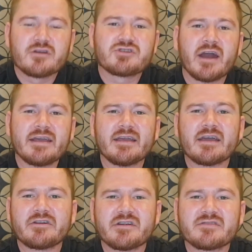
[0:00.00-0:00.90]
Tracking
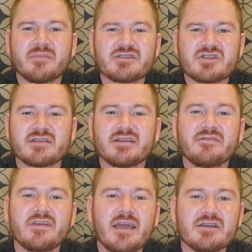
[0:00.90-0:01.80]
errors measure the
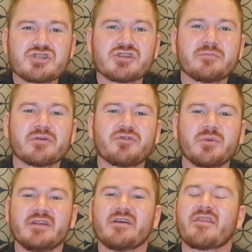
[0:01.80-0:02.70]
deviation
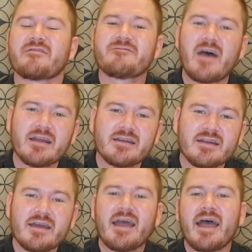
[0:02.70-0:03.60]
between the fund
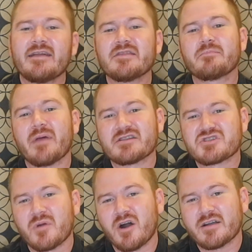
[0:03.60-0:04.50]
and the
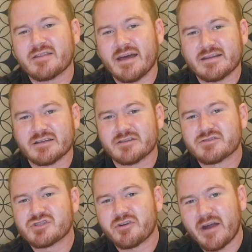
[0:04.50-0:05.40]
benchmark that it
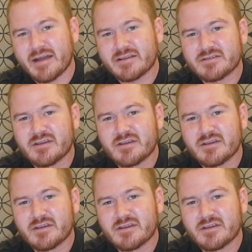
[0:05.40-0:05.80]
tracks.